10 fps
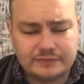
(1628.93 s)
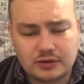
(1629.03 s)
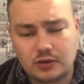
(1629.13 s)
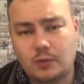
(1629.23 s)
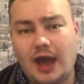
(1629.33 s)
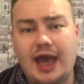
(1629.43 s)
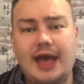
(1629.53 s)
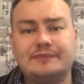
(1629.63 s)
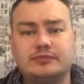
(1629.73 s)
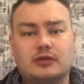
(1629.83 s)

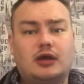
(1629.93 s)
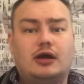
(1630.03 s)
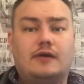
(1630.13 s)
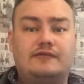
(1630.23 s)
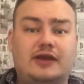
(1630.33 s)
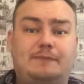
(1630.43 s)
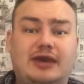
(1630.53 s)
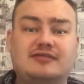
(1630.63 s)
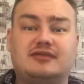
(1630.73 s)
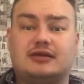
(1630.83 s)
Where the
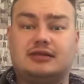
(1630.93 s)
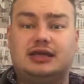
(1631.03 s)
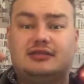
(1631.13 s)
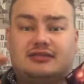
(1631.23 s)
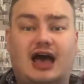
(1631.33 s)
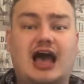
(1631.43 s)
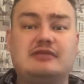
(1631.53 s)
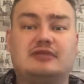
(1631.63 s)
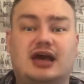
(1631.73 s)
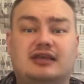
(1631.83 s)

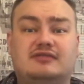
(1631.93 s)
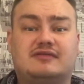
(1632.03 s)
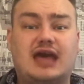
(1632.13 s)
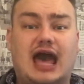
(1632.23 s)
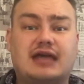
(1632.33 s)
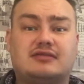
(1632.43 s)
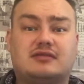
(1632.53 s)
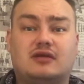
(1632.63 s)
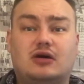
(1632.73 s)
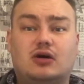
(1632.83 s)
timelines get
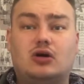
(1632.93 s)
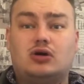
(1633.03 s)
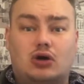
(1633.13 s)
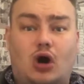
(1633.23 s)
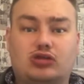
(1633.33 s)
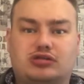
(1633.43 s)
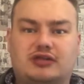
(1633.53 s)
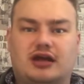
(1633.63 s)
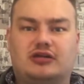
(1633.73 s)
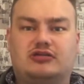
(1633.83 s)

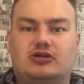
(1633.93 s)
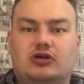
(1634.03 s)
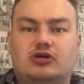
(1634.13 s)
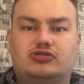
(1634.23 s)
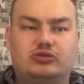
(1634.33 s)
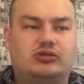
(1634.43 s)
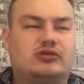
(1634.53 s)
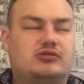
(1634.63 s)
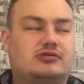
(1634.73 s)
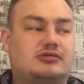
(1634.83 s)
altered to the
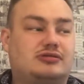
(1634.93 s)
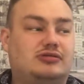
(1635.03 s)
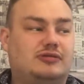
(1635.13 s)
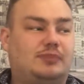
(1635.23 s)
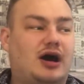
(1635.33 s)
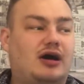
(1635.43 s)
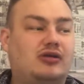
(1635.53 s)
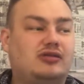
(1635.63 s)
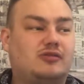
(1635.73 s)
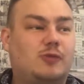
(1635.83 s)

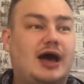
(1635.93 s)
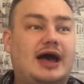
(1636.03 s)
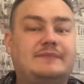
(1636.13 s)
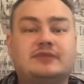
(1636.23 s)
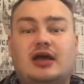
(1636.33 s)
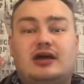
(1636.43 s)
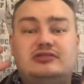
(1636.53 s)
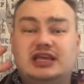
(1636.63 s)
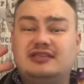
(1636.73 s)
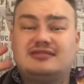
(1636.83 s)
point where the
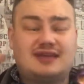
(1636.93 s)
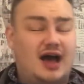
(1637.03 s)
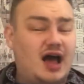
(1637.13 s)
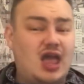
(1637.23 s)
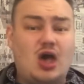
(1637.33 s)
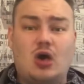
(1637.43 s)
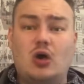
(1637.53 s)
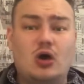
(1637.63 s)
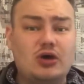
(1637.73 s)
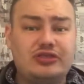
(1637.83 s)
entire
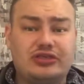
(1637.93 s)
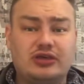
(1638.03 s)
Earth